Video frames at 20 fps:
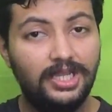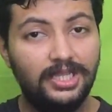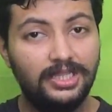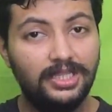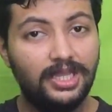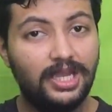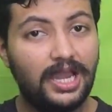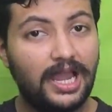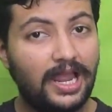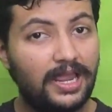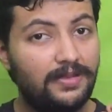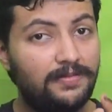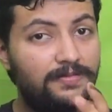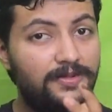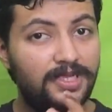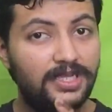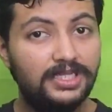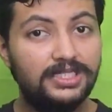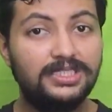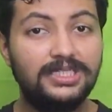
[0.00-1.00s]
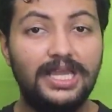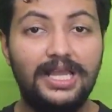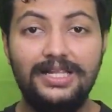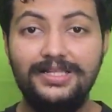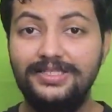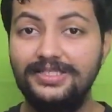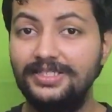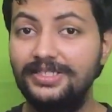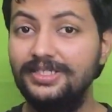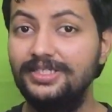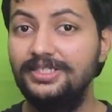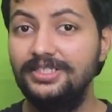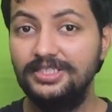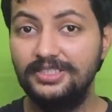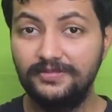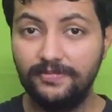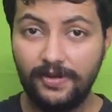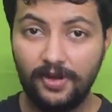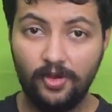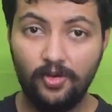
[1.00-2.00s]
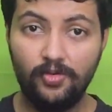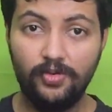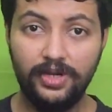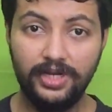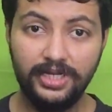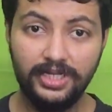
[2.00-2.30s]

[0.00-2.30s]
the IPS LCD display over